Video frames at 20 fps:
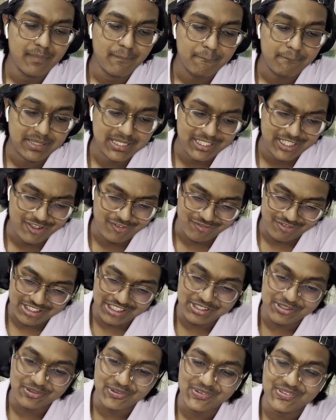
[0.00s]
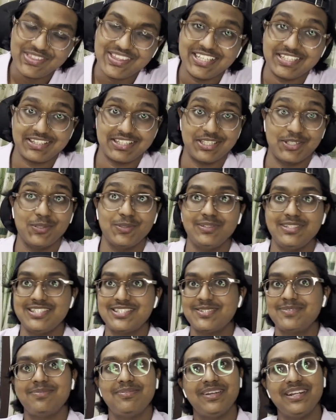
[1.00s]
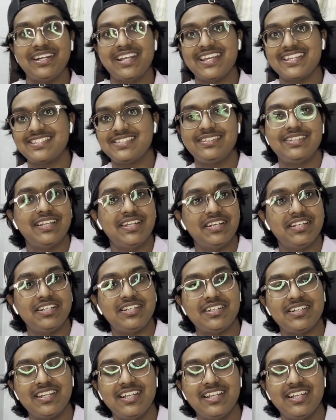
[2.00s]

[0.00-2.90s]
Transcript: But now I know that the Holy Spirit has done it.